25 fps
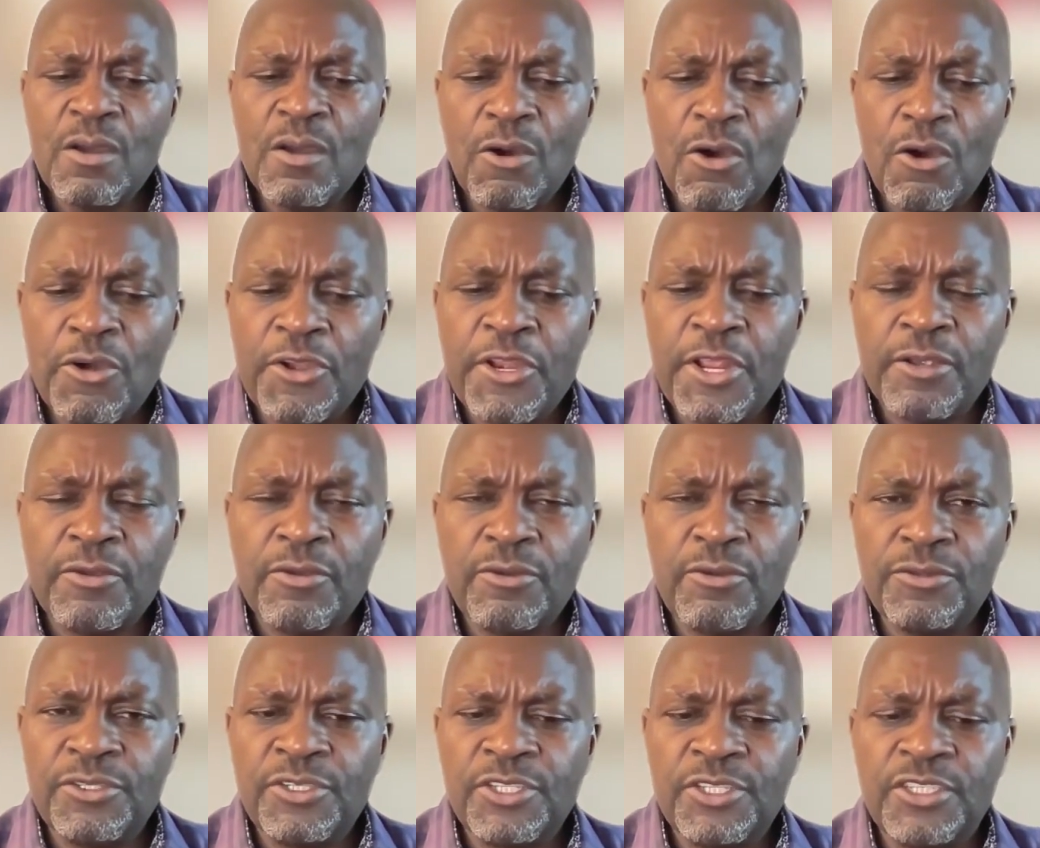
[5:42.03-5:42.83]
on a
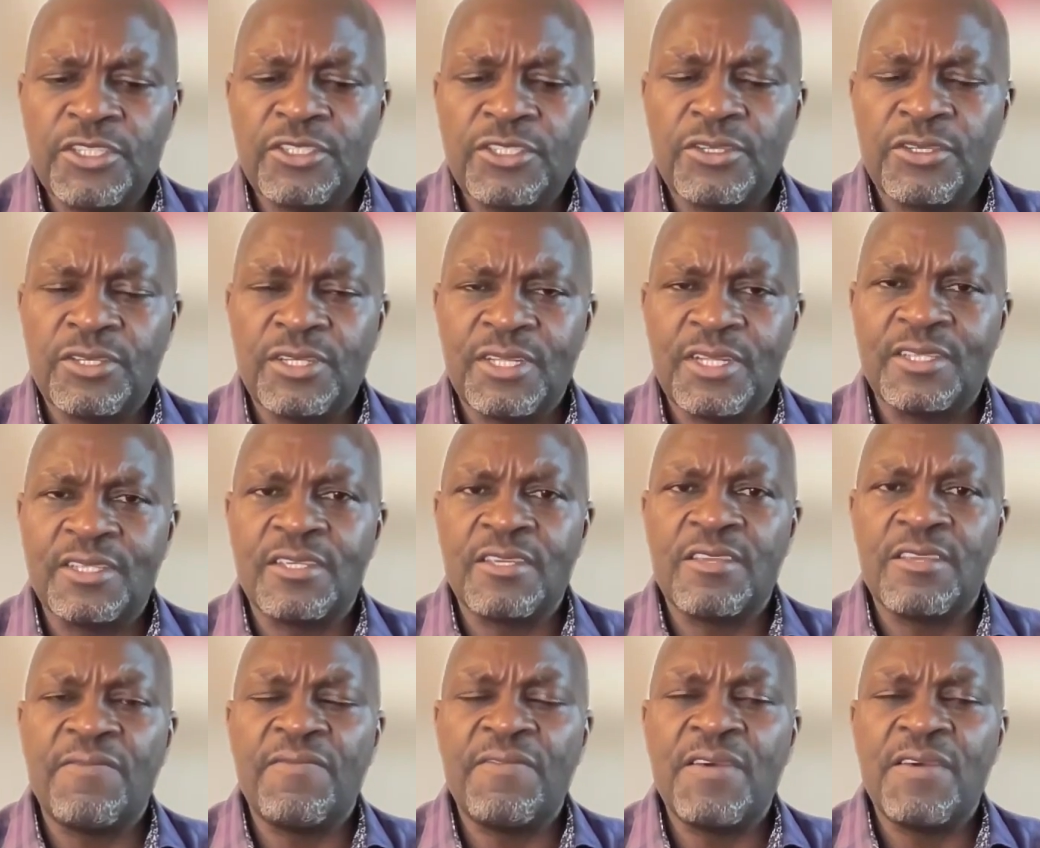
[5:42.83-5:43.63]
condition that
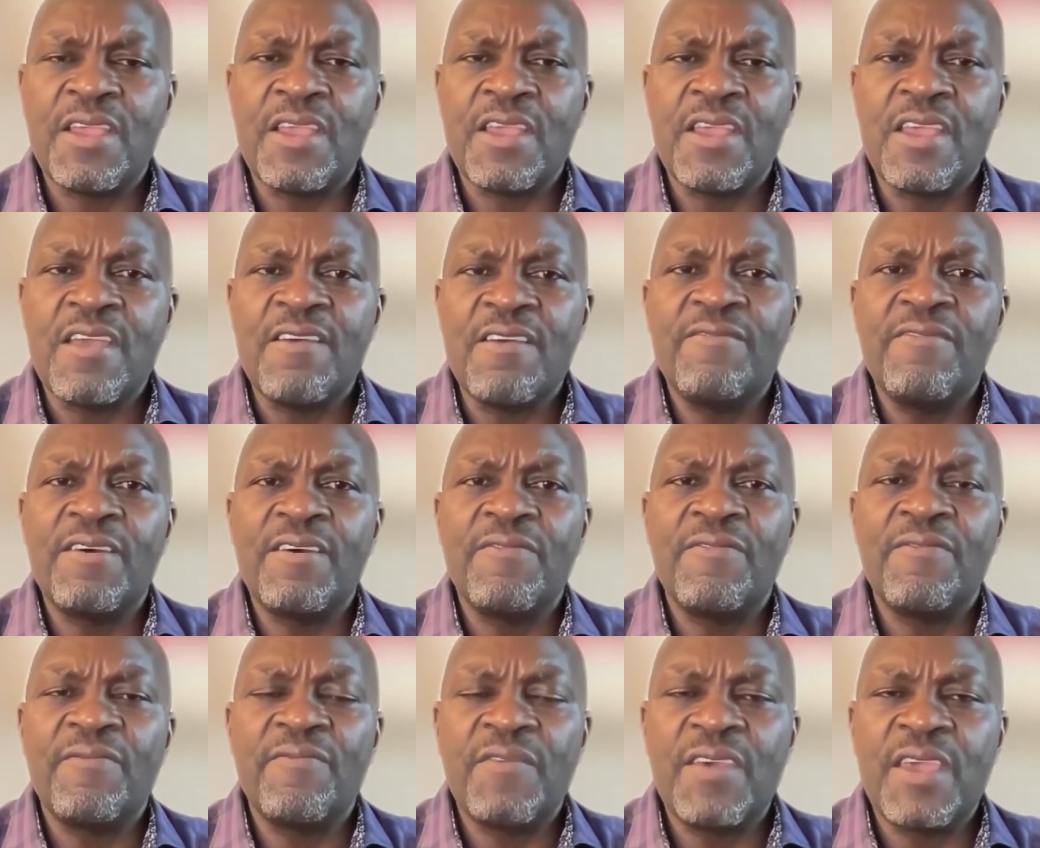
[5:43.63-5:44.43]
if I
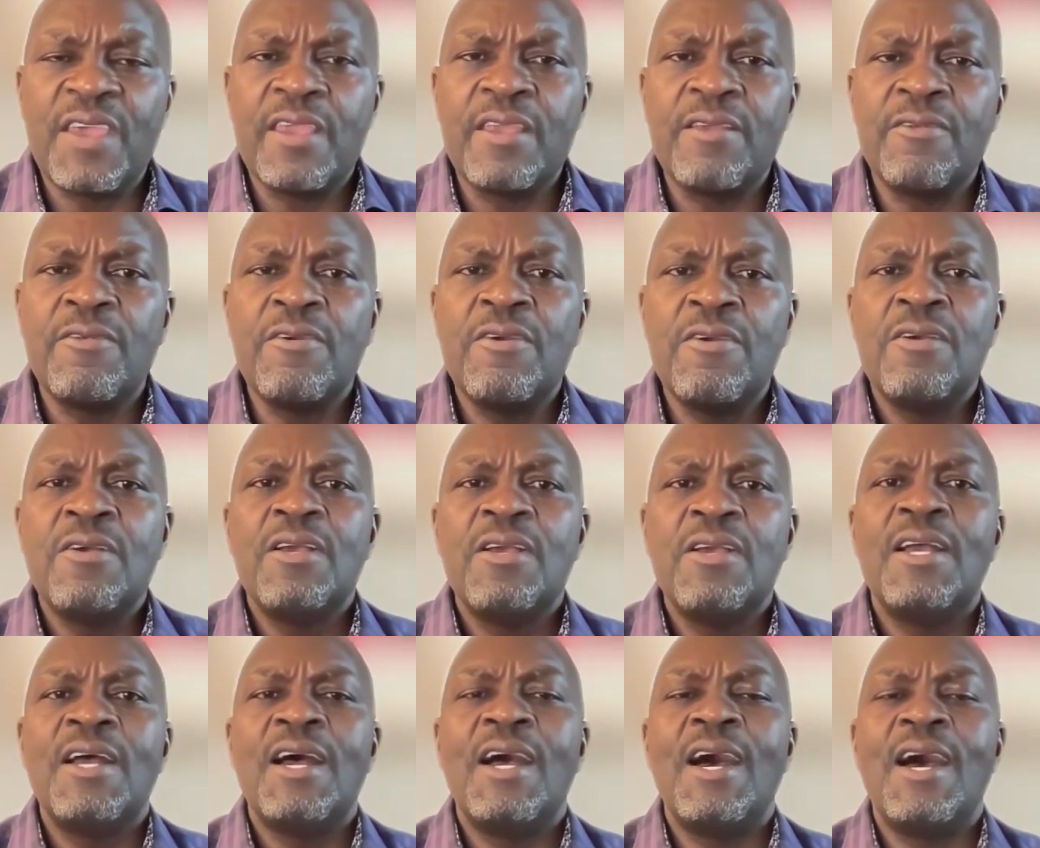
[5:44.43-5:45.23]
ever fail
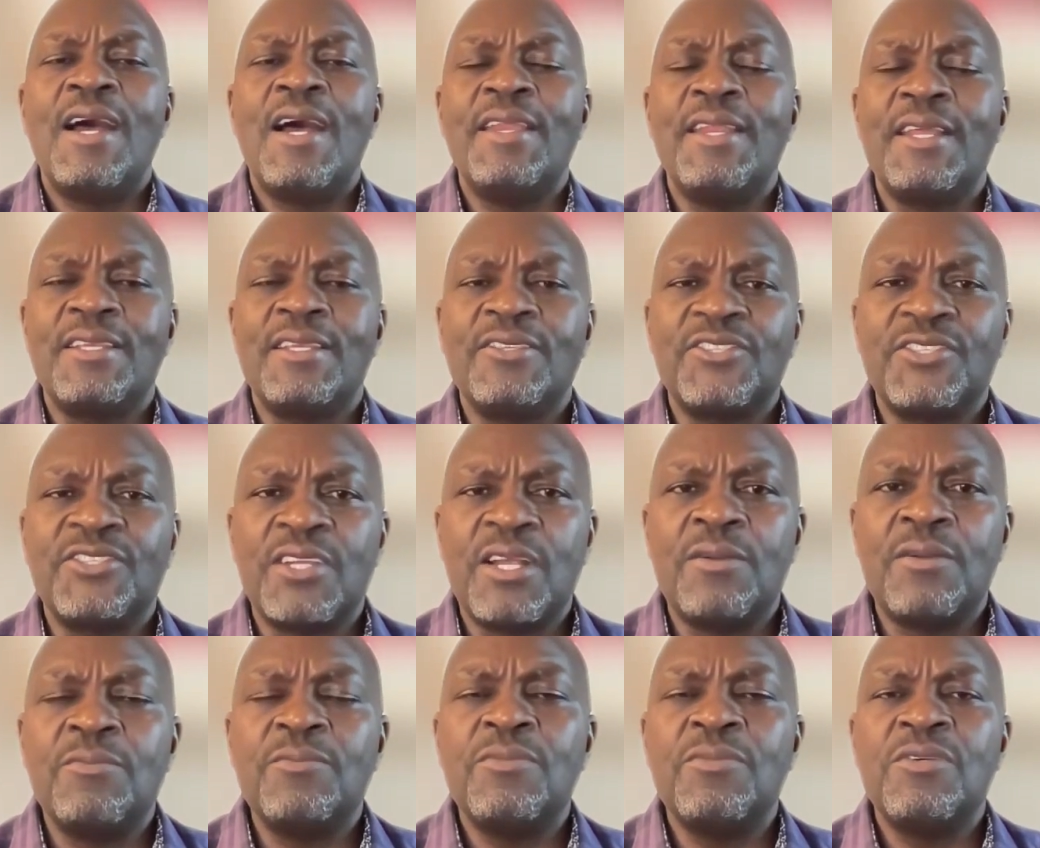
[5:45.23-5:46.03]
an
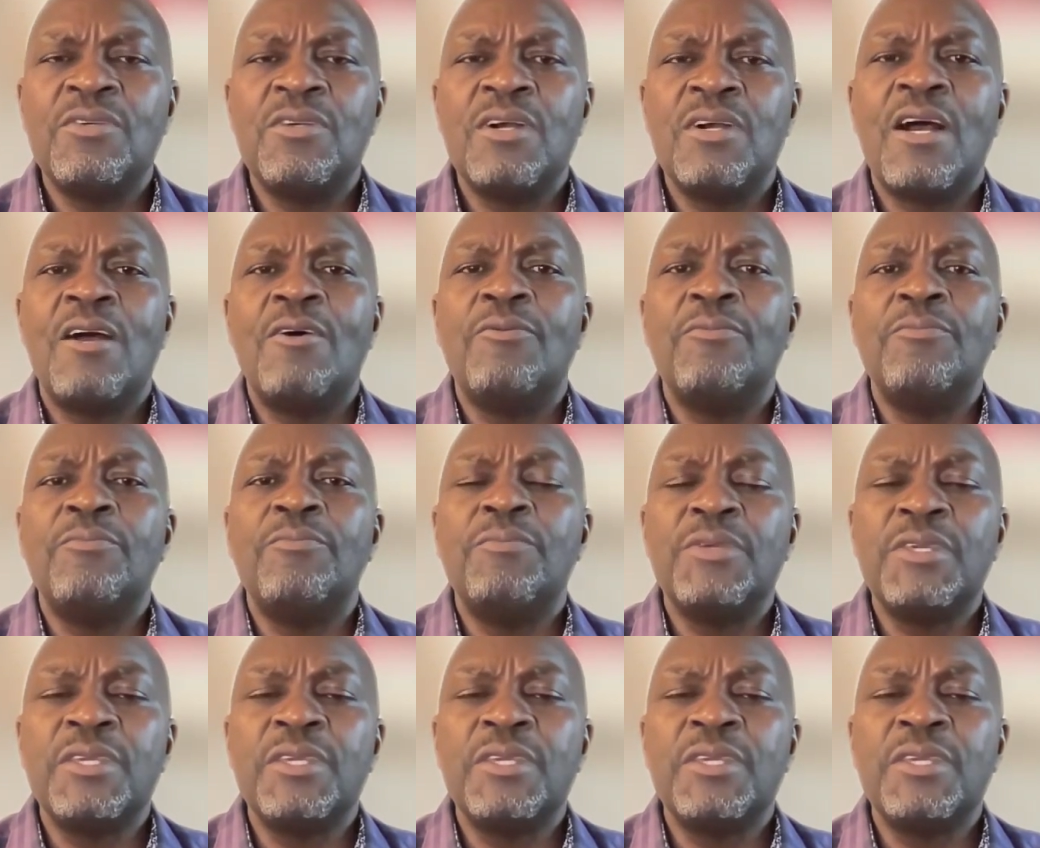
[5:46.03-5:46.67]
exam, I